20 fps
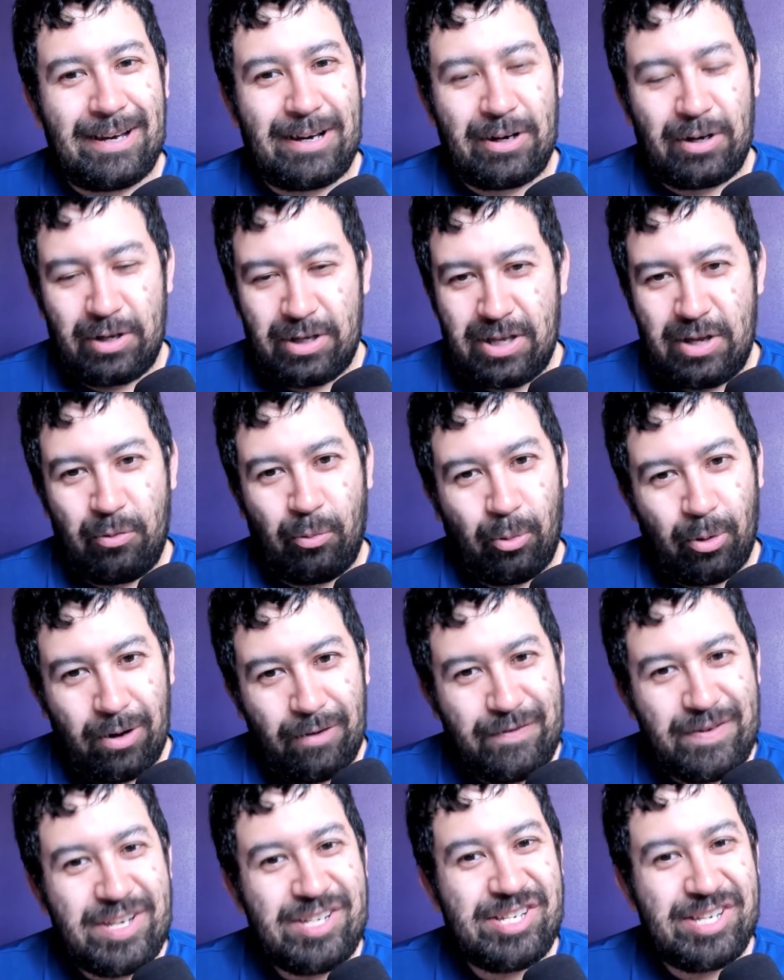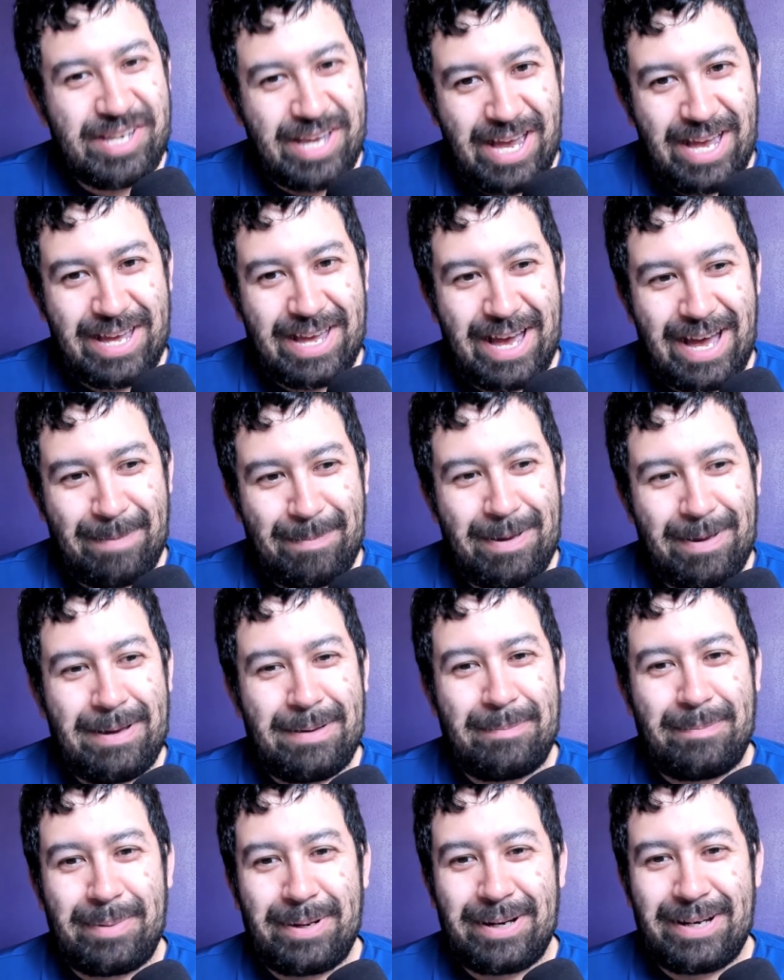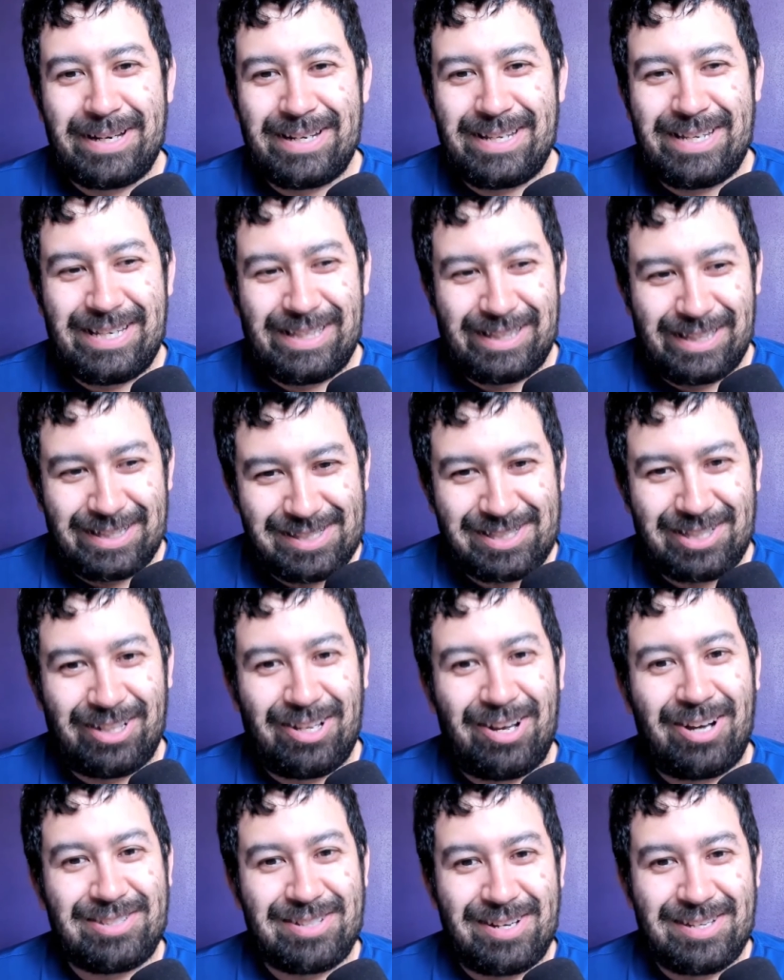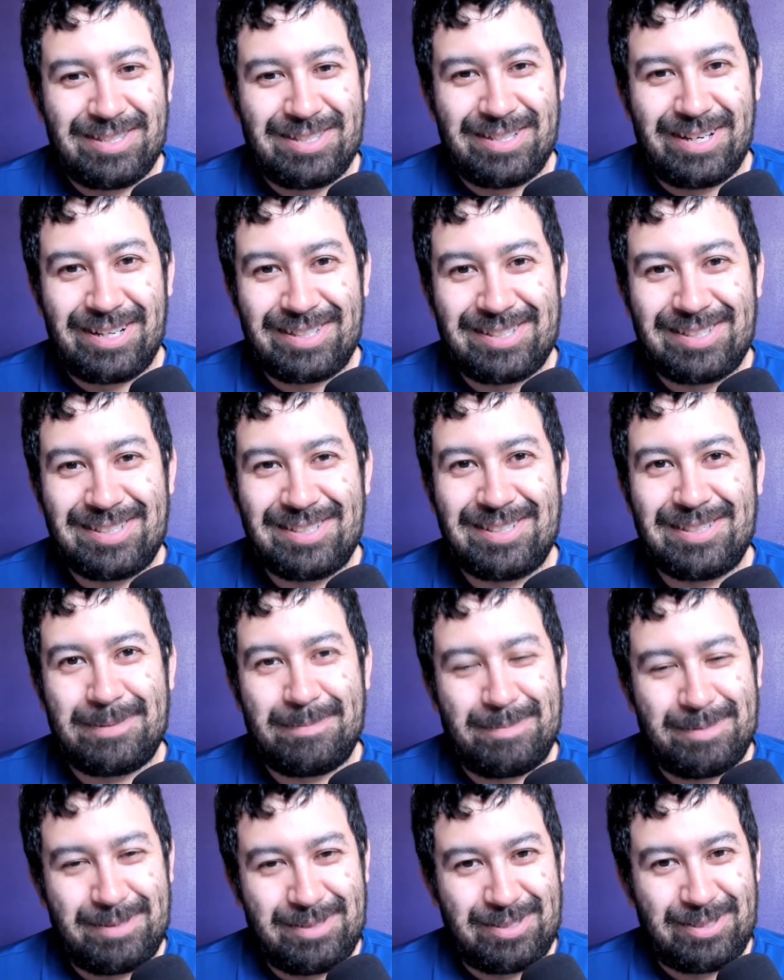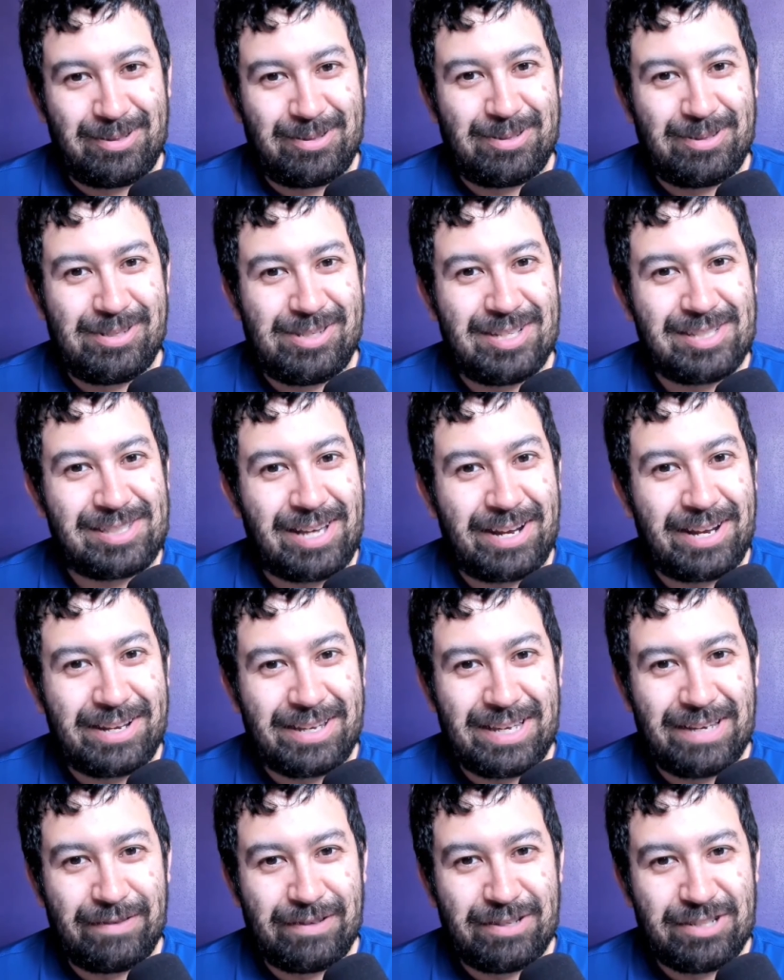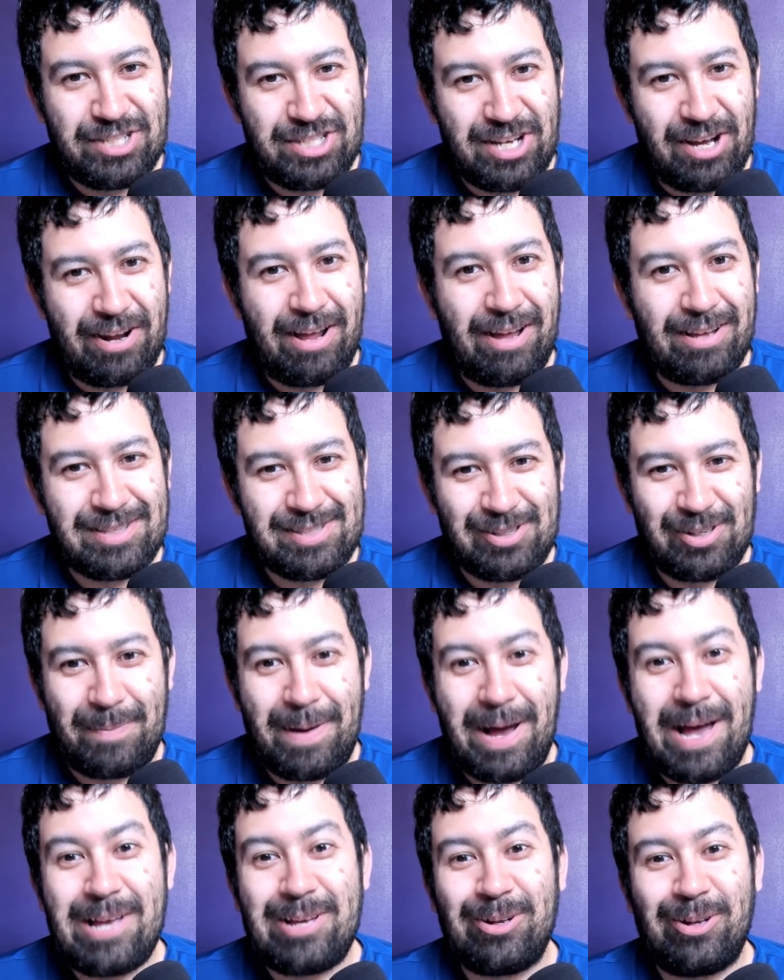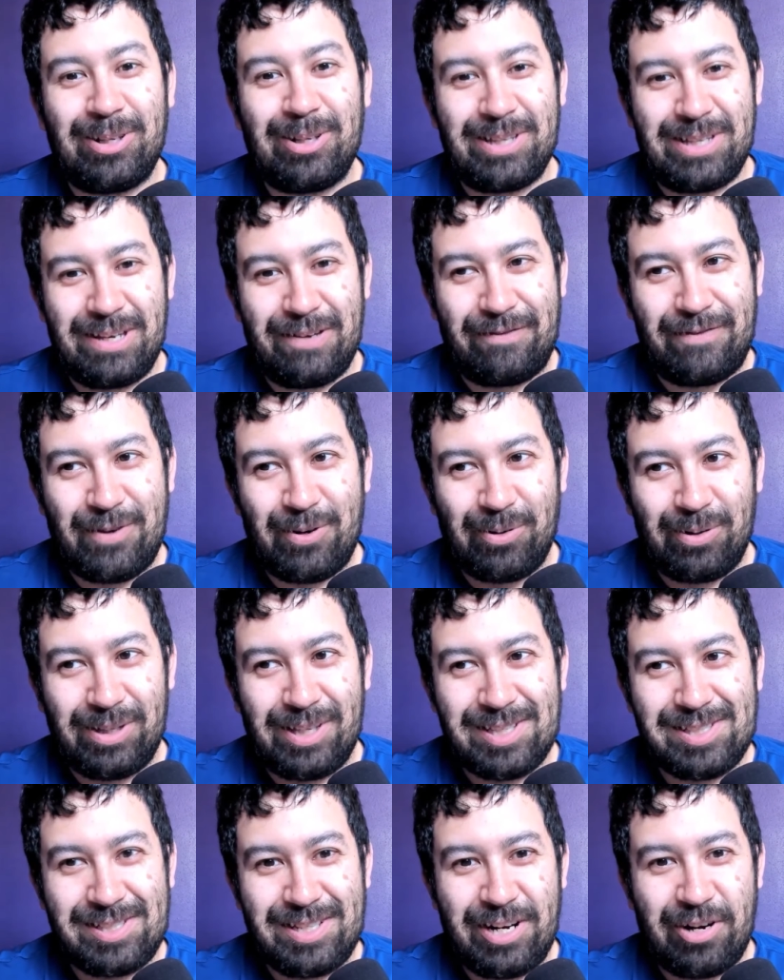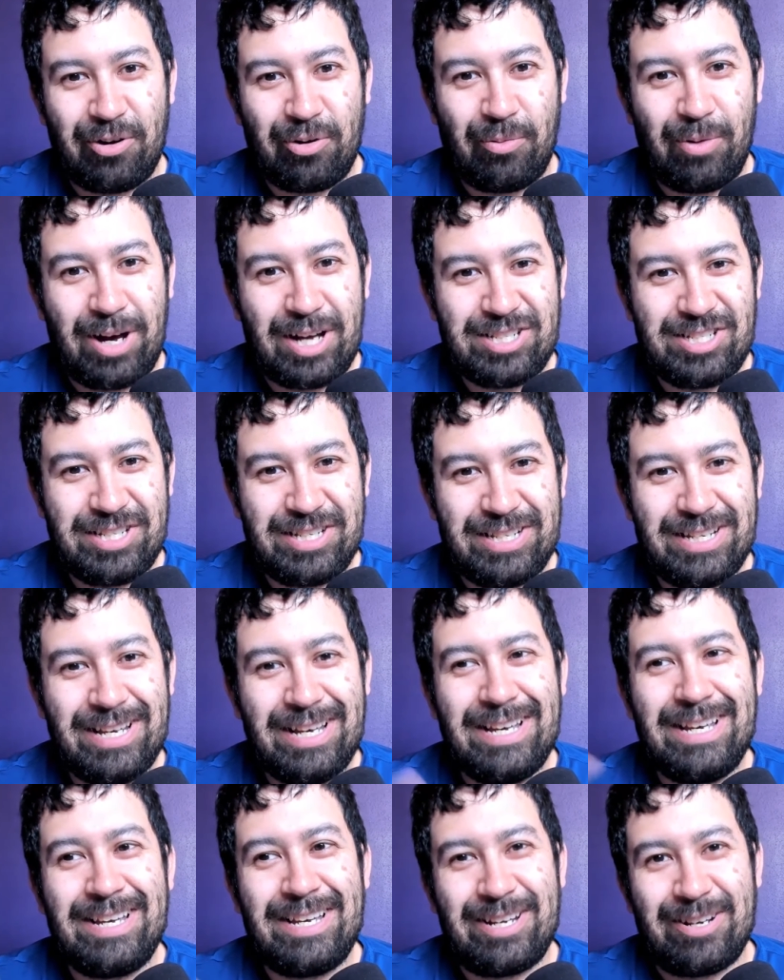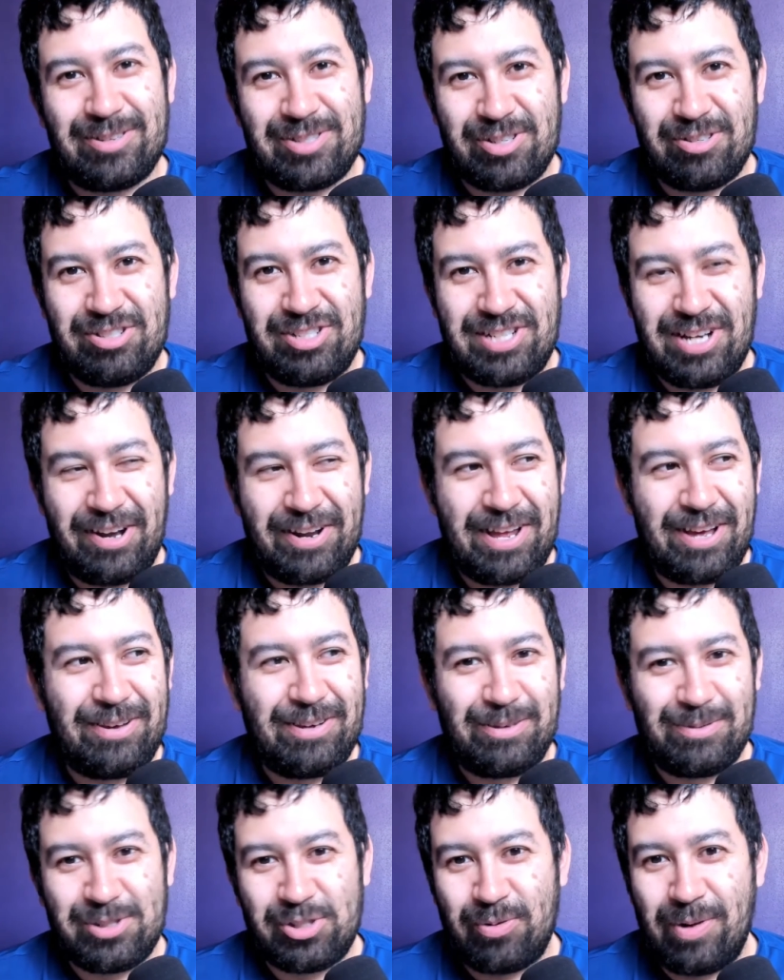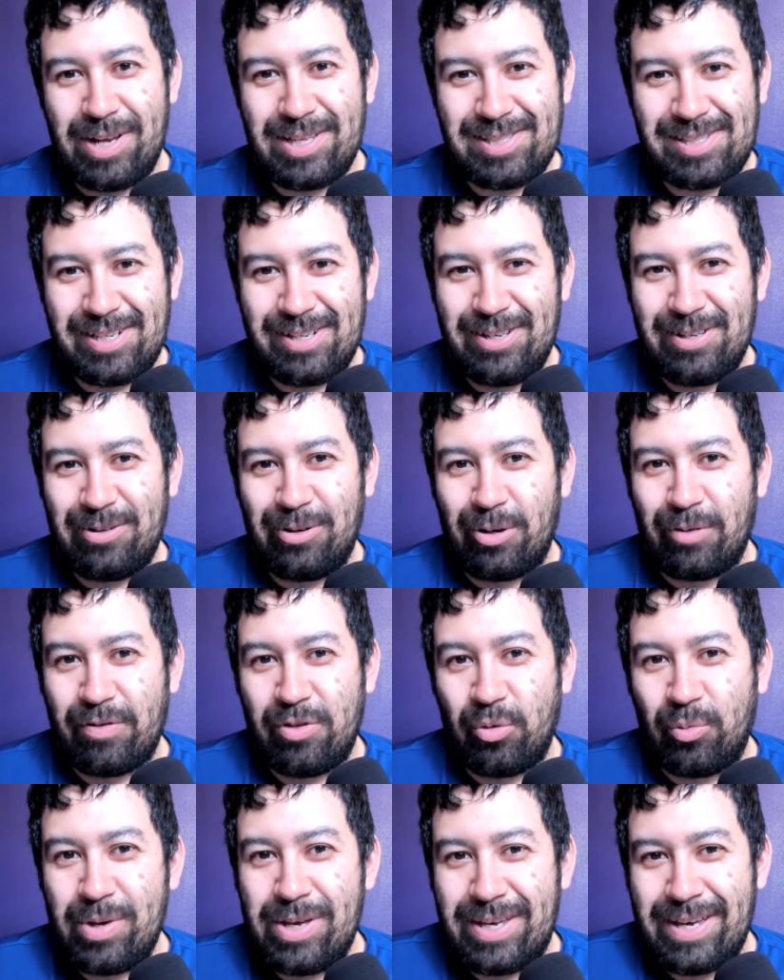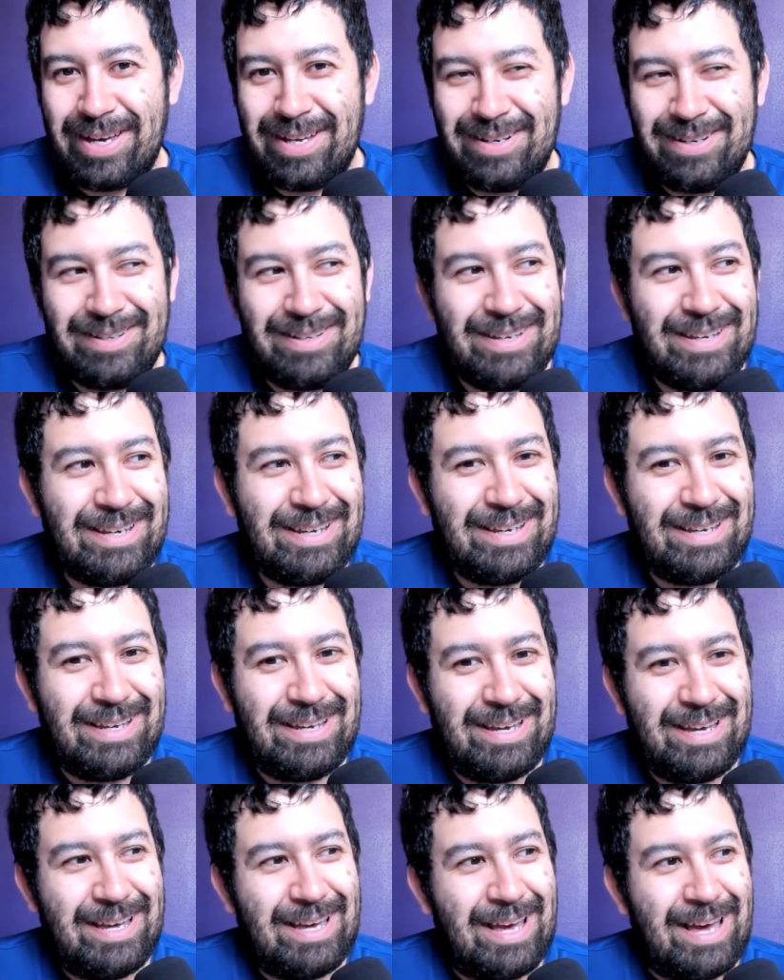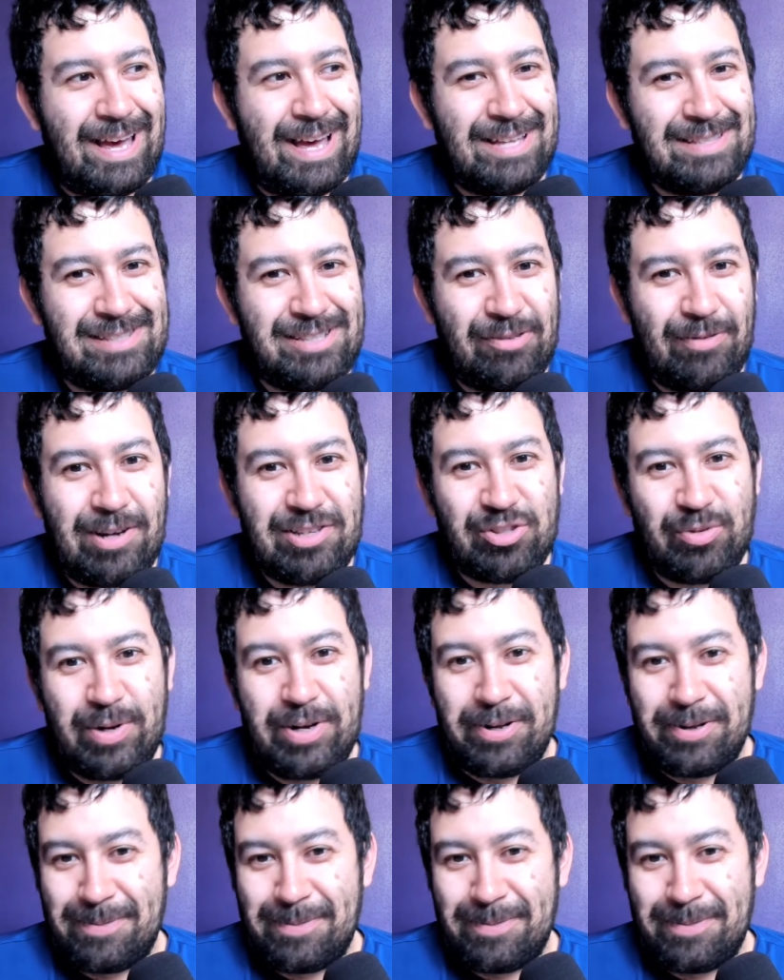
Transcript: He wore a VGK cap, but he listens to Locked On Ducks. So just got to give a shout out. So Michael, if you're listening or watching, here's your shout out. It was great seeing you over the weekend at Sunrise Arena.